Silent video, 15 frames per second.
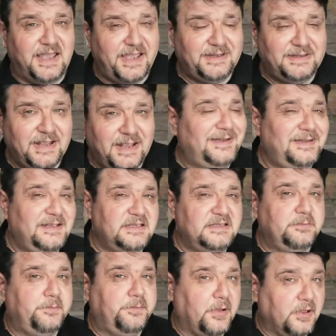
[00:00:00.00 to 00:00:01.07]
that it
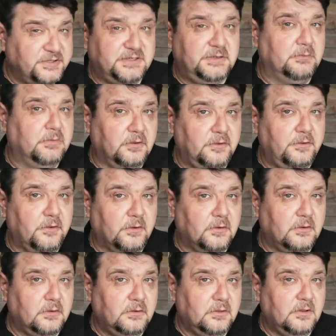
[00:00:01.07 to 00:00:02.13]
is possible,
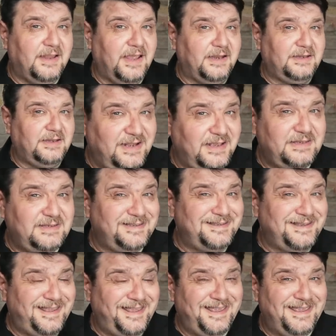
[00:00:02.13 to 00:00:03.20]
though, that
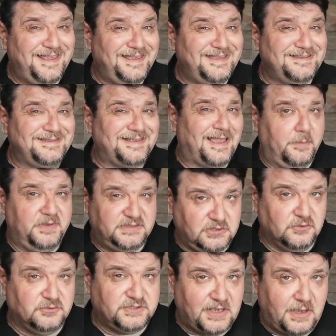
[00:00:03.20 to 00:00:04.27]
this is a
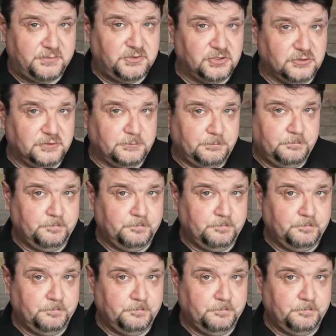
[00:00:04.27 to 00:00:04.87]
misconception.